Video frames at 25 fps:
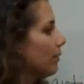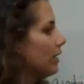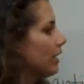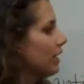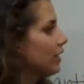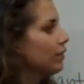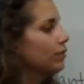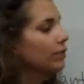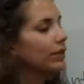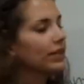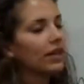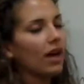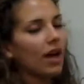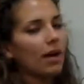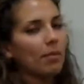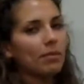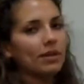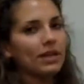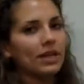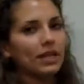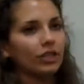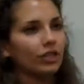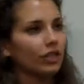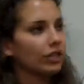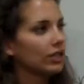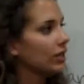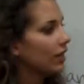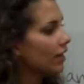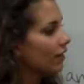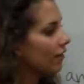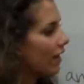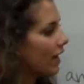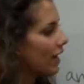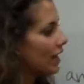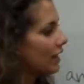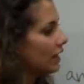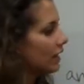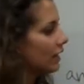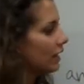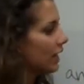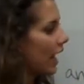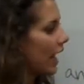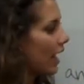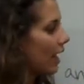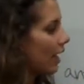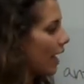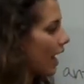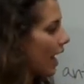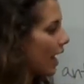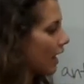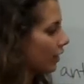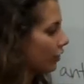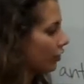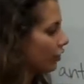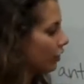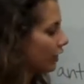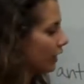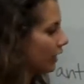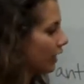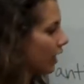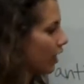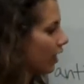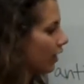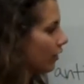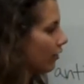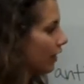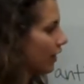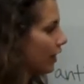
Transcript: these recombination events actually are